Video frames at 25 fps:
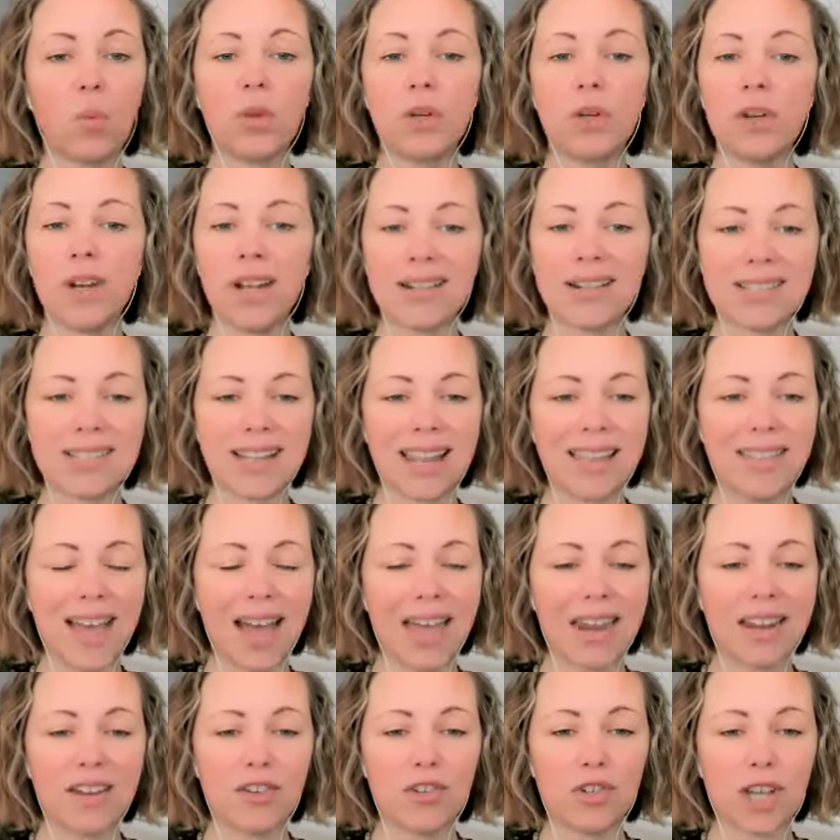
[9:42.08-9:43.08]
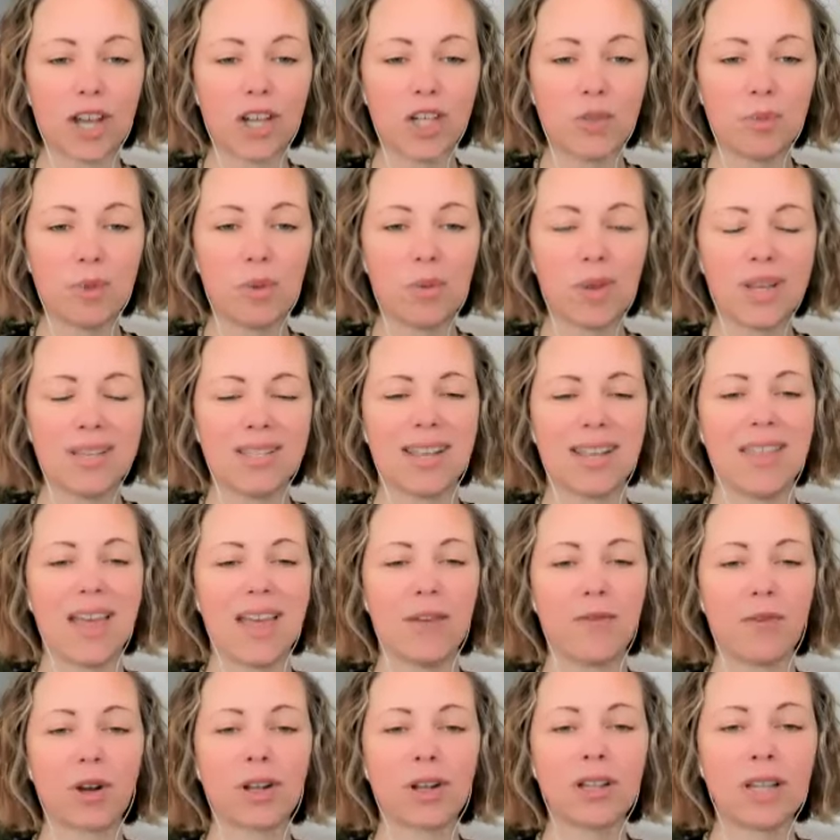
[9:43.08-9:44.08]
We do not say that in judgment, we say
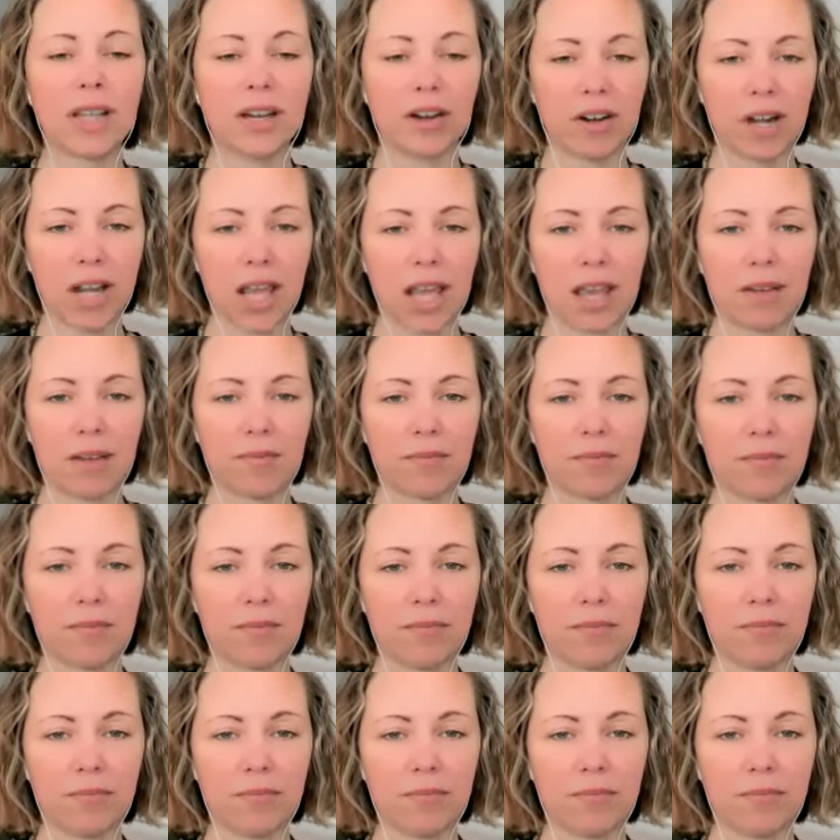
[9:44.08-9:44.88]
that for clarity.